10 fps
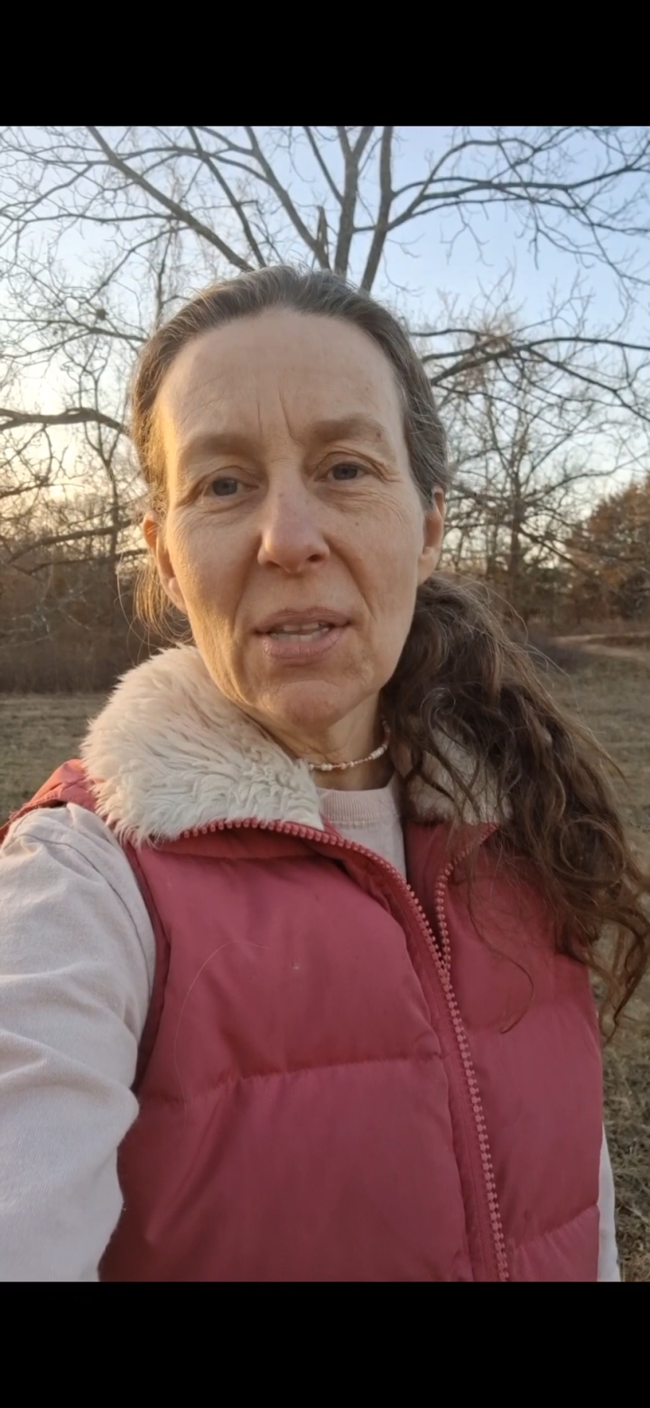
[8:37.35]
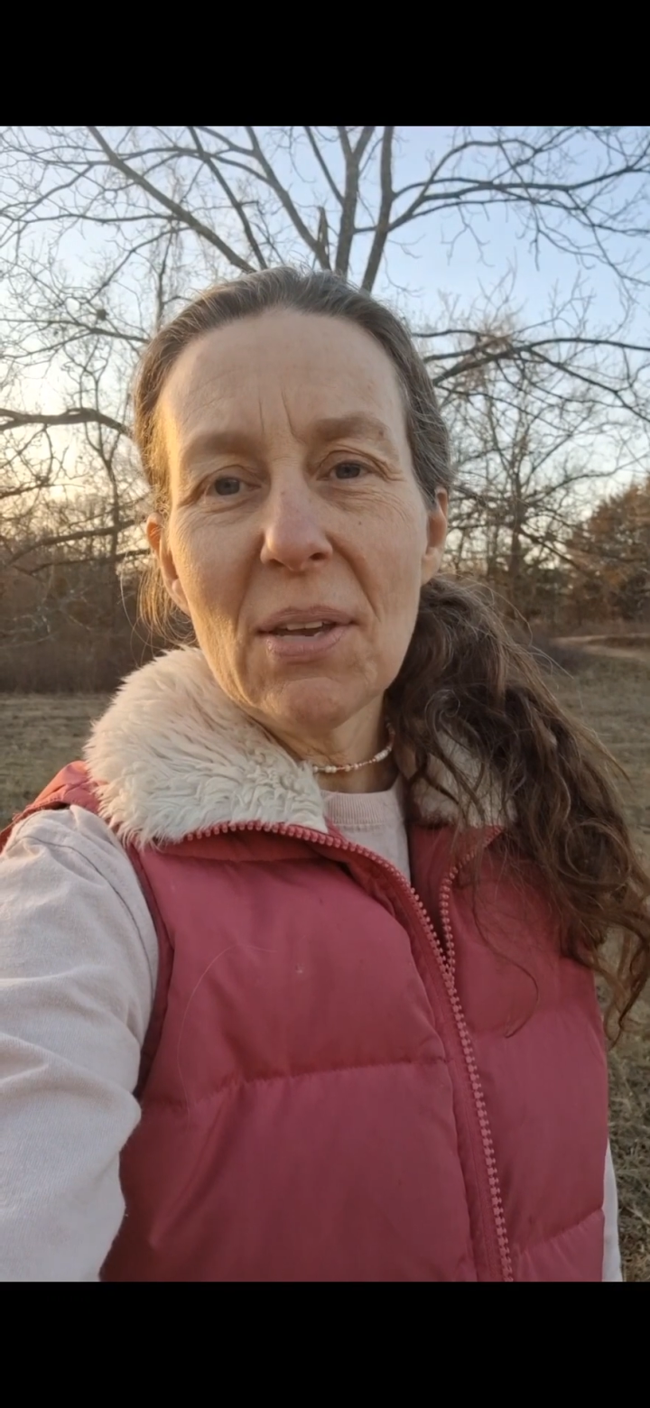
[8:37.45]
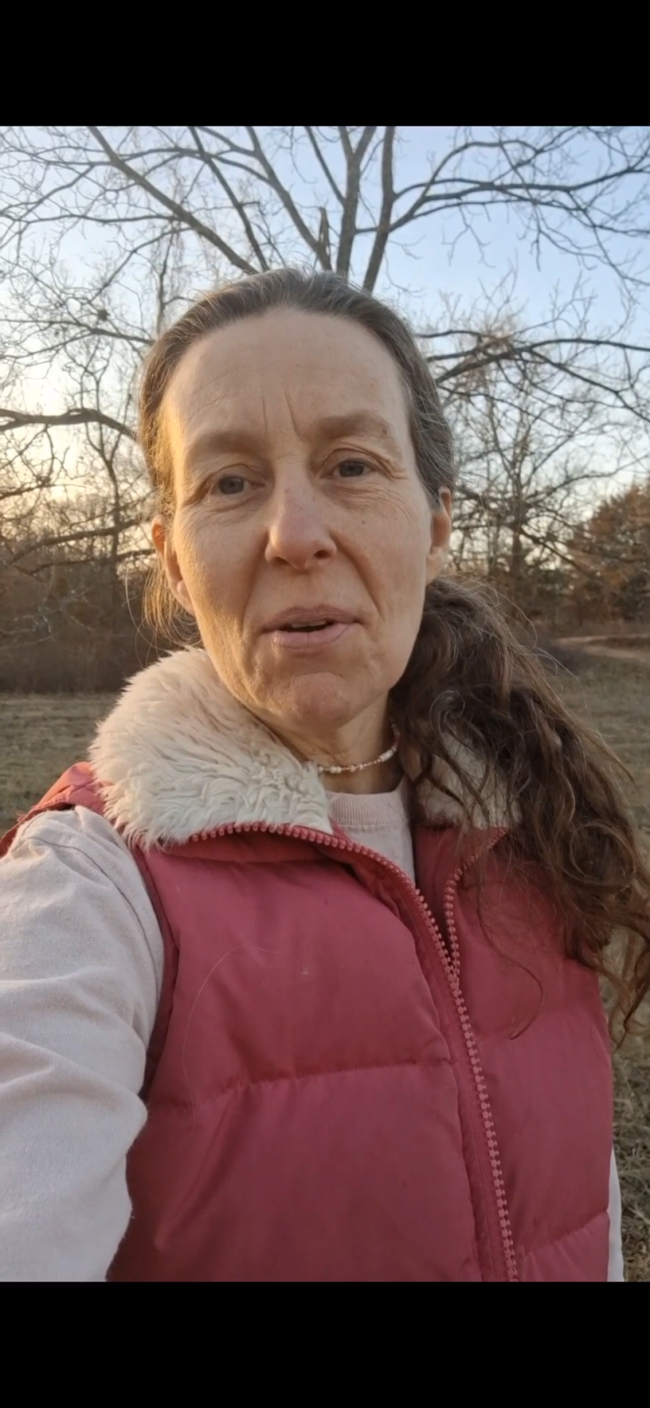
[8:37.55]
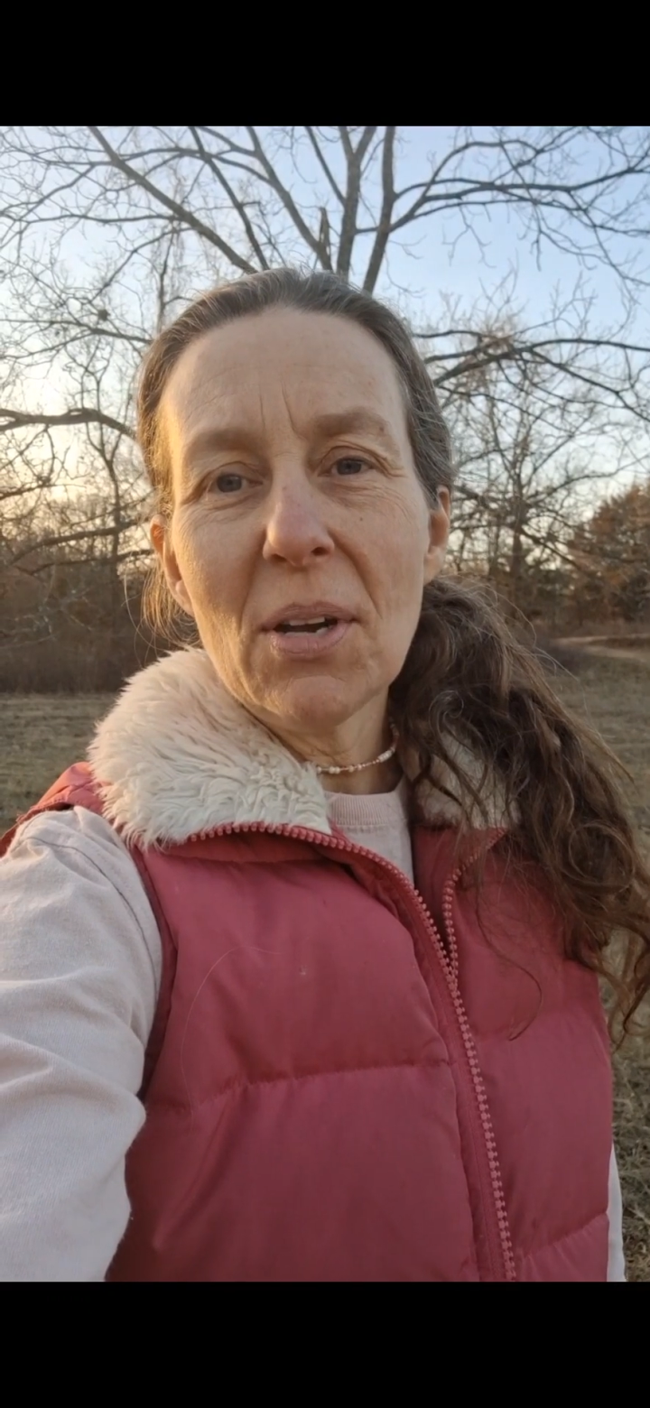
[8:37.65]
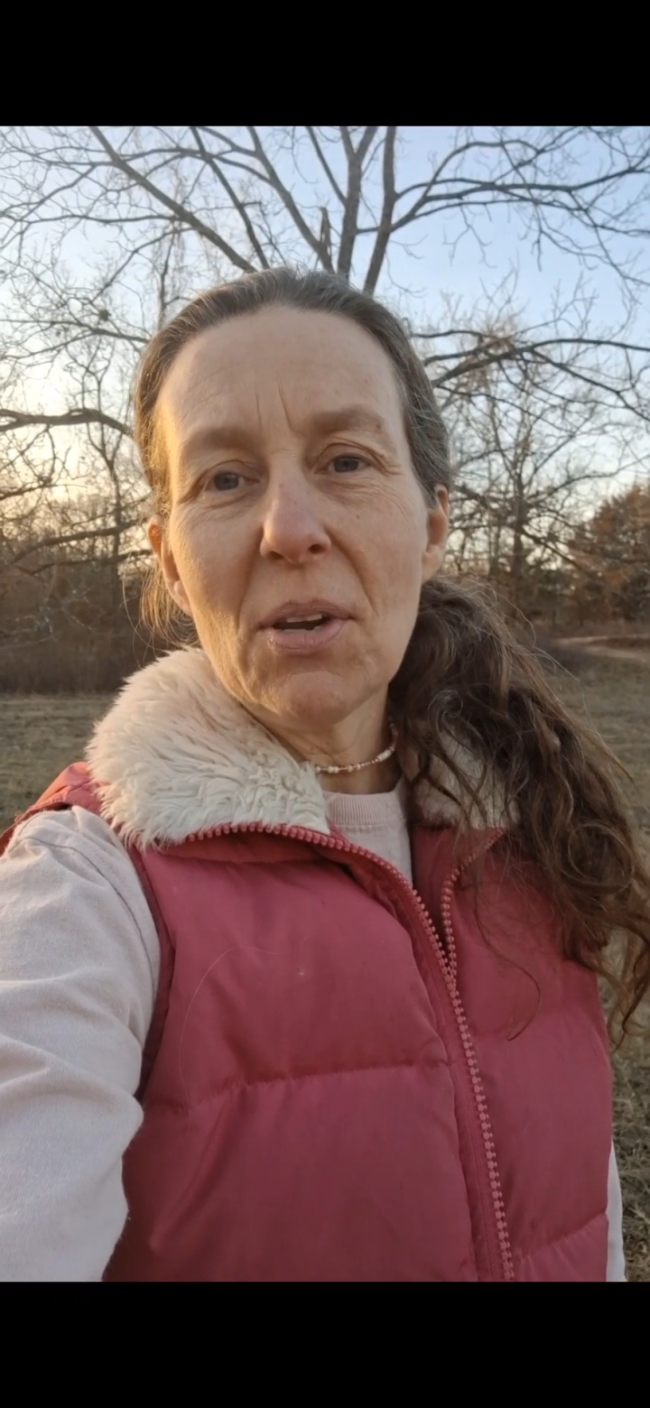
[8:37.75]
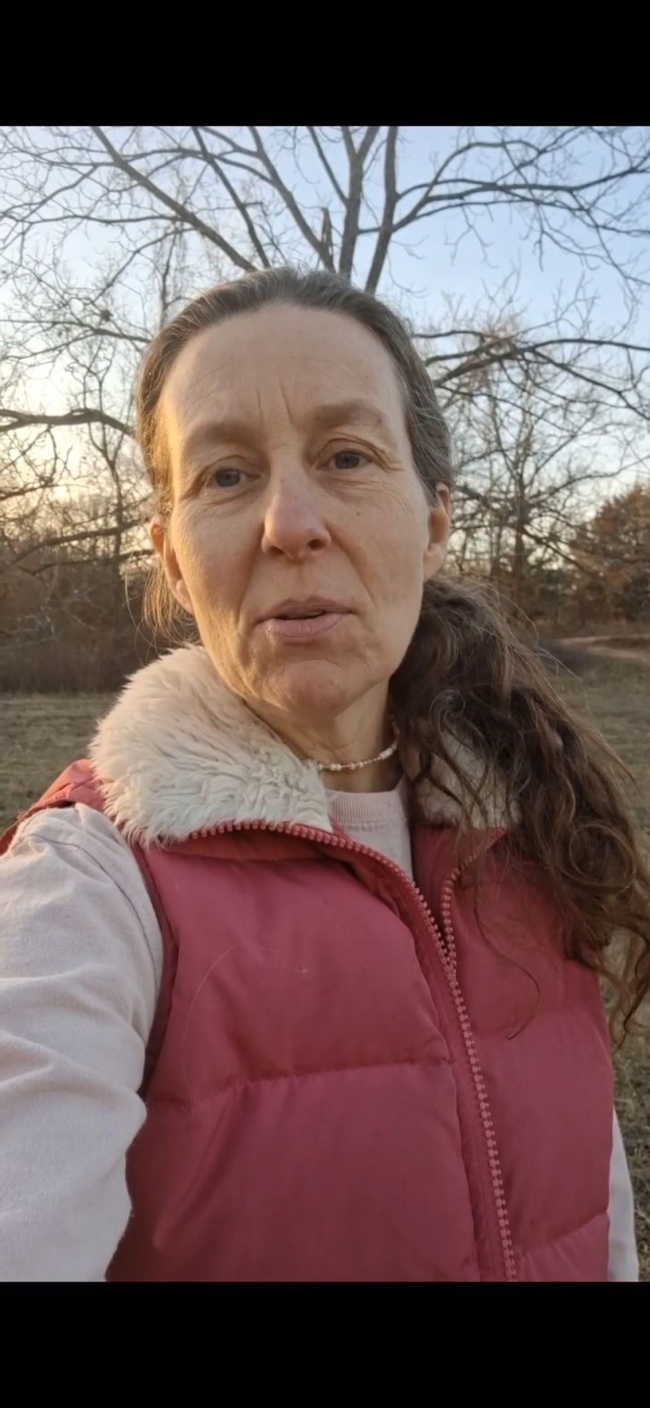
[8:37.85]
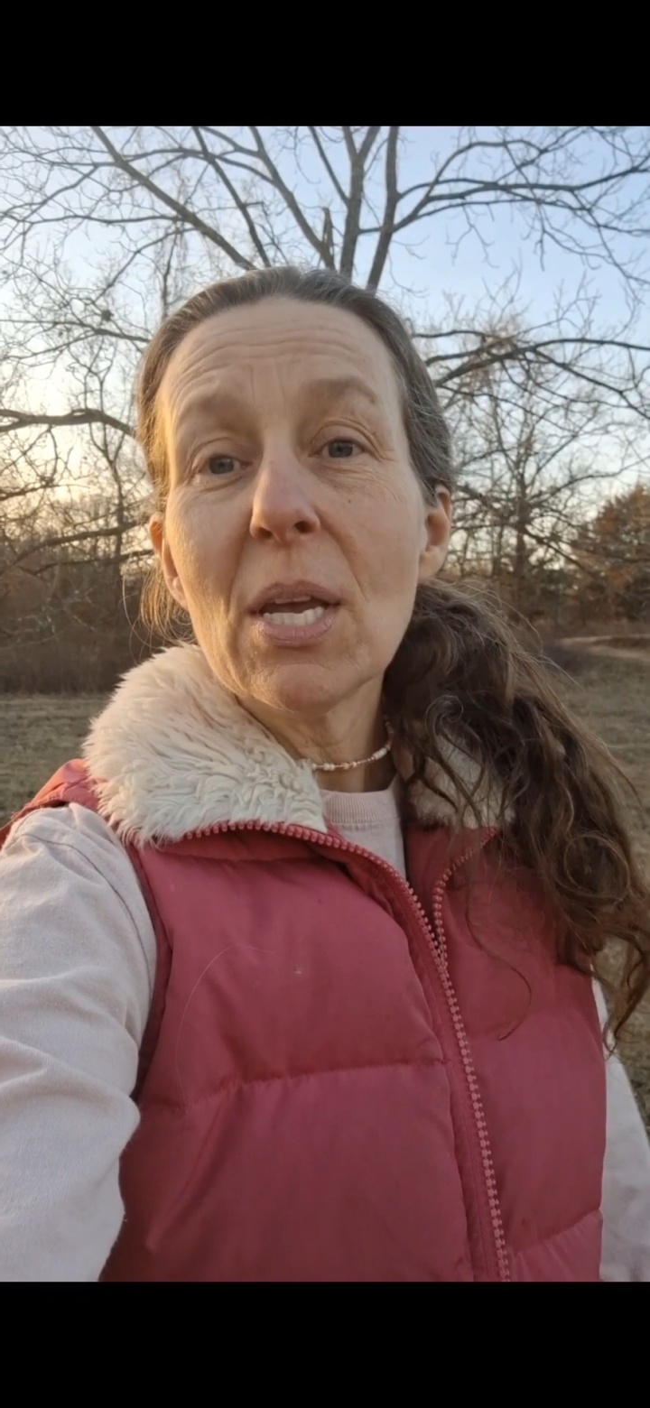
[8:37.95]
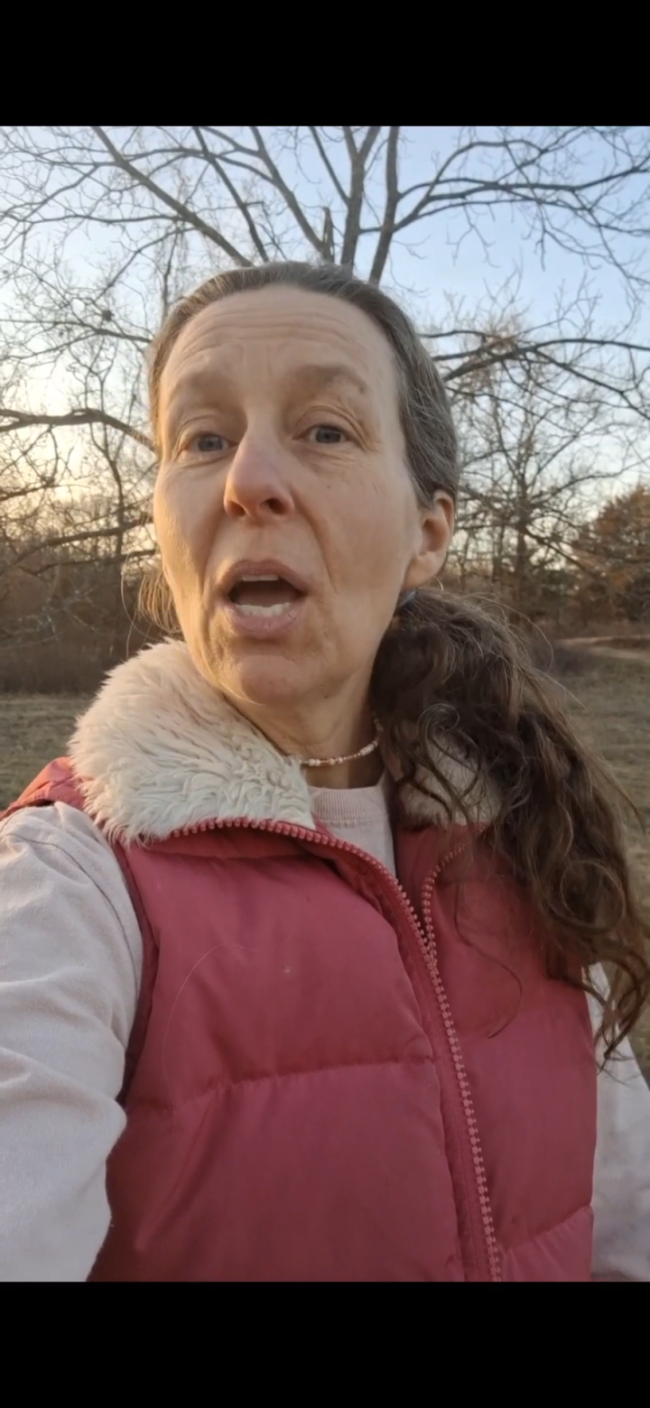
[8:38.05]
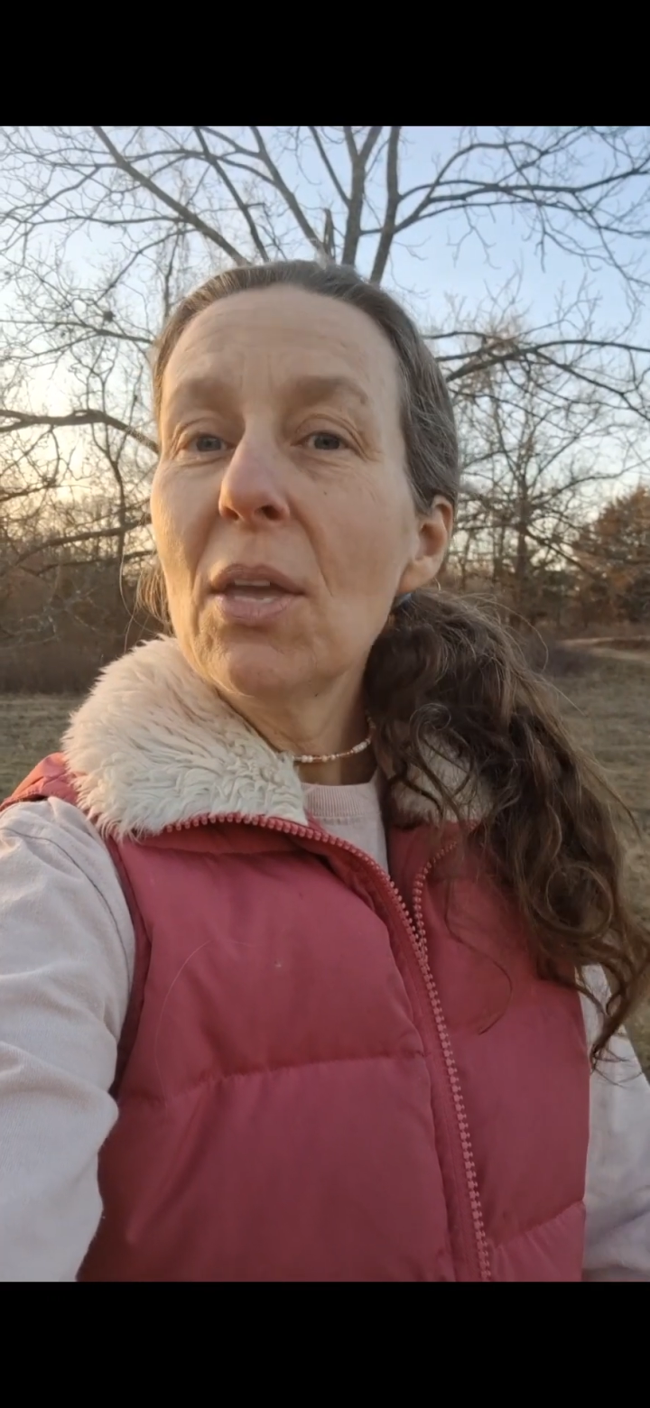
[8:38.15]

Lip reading: that you can use